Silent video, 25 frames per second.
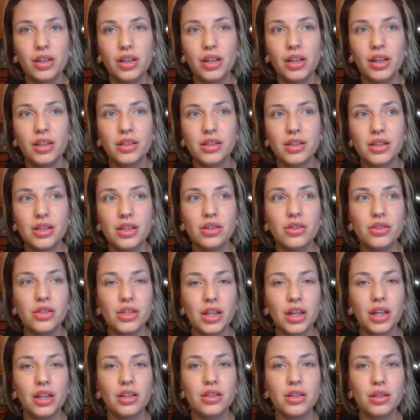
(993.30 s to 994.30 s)
instills
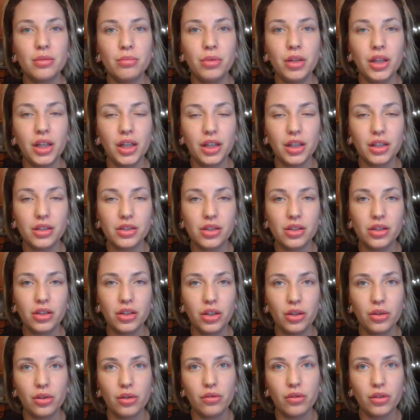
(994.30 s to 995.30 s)
it into being into the
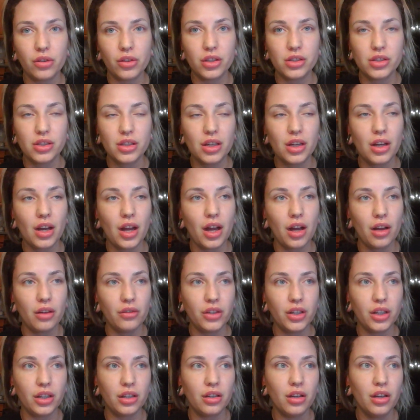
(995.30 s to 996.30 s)
universe and
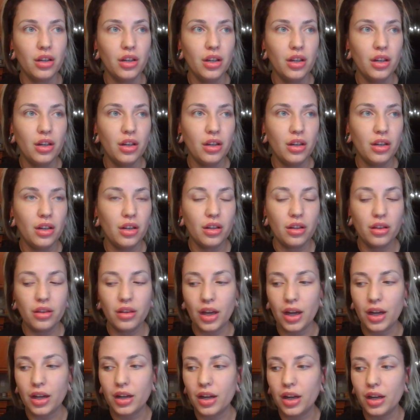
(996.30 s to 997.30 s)
having
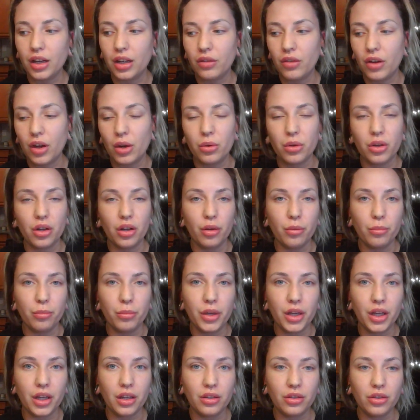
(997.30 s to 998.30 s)
that kind of outcome,
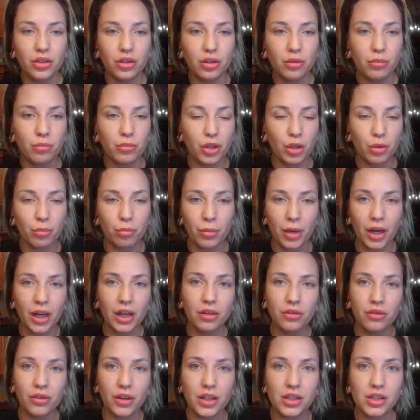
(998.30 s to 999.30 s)
and you're
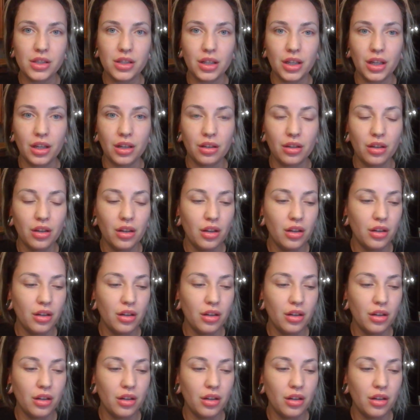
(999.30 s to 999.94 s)
manifesting